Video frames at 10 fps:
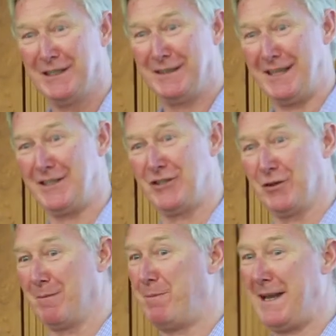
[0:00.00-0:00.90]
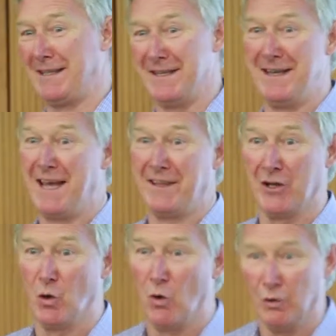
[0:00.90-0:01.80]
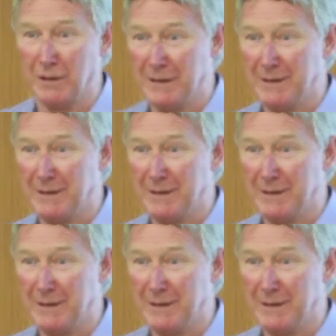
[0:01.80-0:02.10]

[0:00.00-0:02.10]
that's sort of better than nothing at all